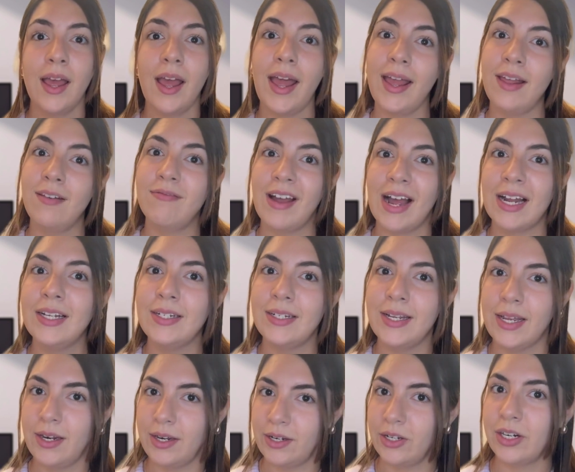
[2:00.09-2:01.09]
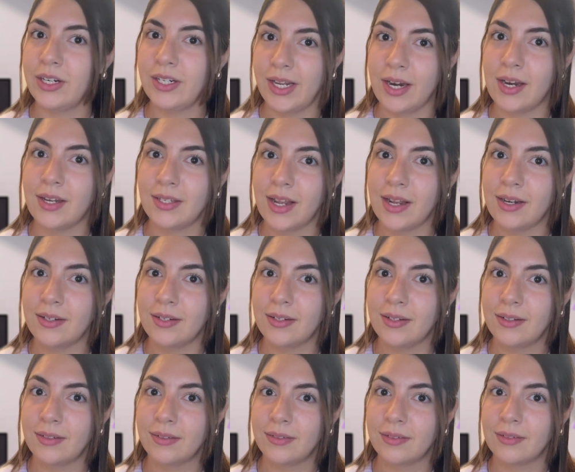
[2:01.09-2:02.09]
and validating your dataset.
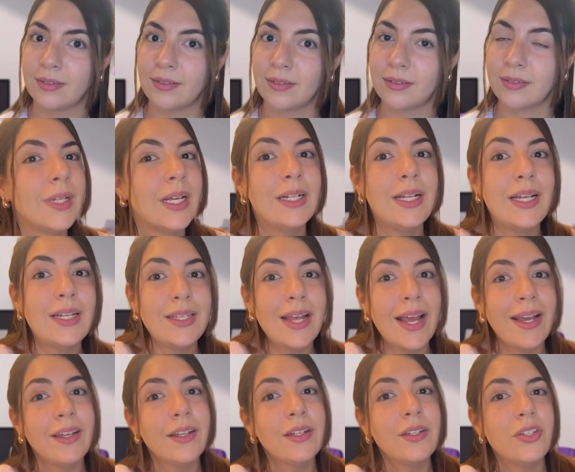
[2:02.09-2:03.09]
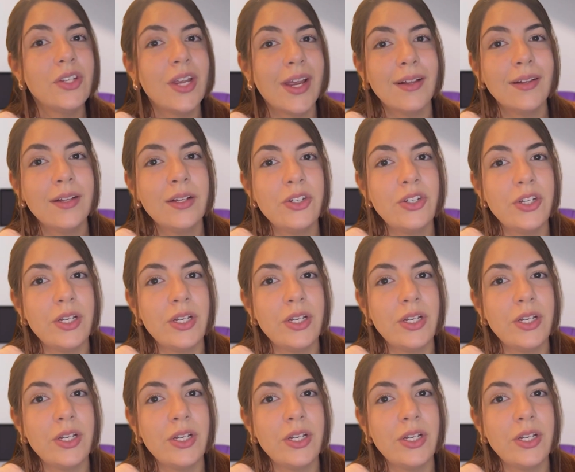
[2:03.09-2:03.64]
The second challenge